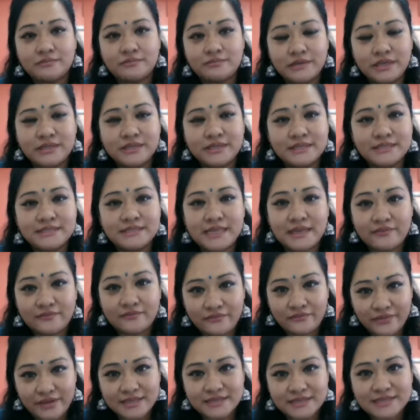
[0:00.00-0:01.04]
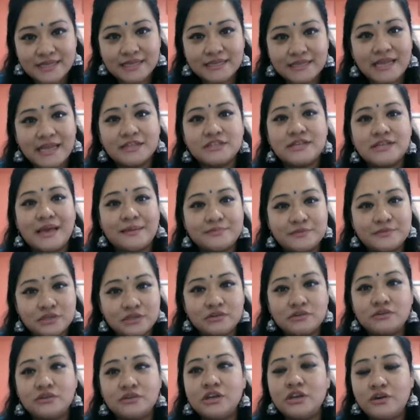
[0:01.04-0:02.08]
in the same phase, and that's
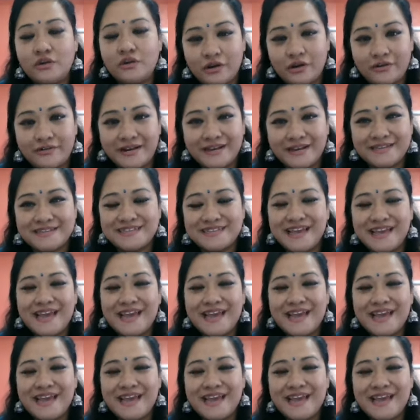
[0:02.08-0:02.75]
absolutely all right.